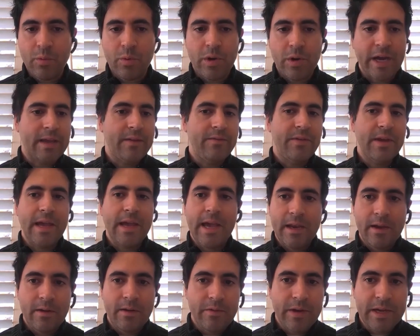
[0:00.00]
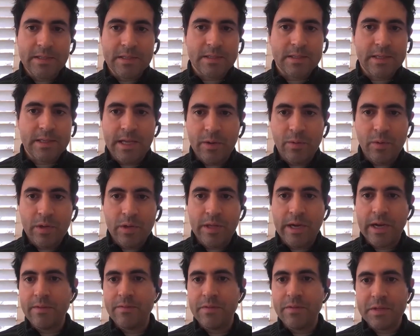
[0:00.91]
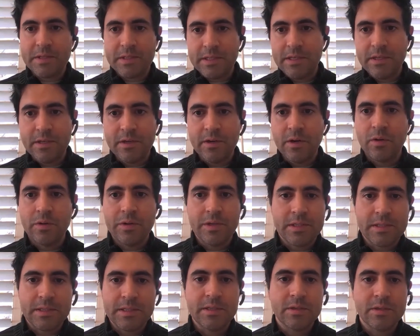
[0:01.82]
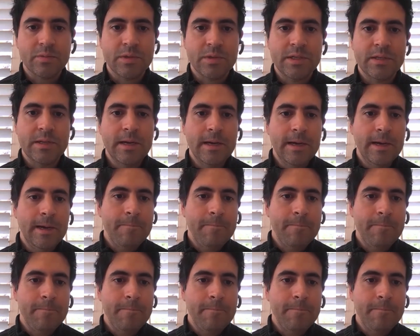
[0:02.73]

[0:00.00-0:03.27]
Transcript: We're not giving any raises to anyone, not even the CEO or the C-suite.